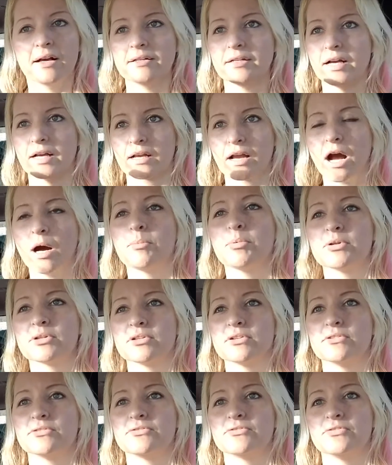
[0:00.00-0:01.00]
a couple
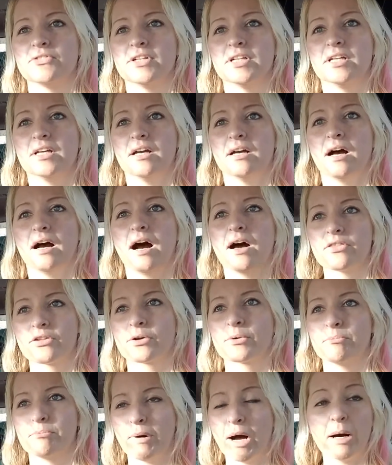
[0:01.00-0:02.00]
of
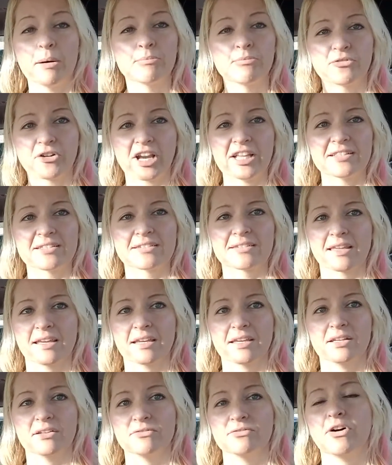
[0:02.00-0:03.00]
other mom friends like
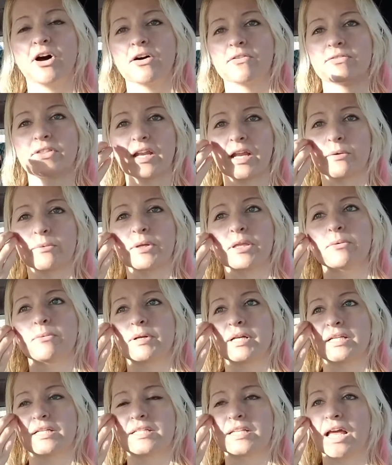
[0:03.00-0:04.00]
involved that I really
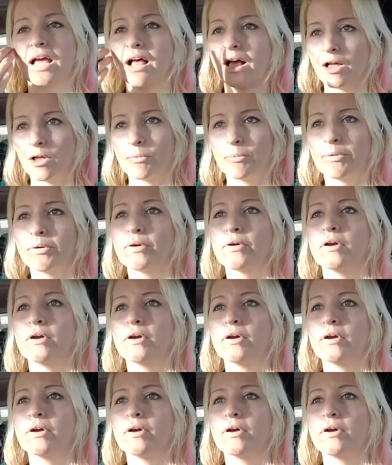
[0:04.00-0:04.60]
wanted to help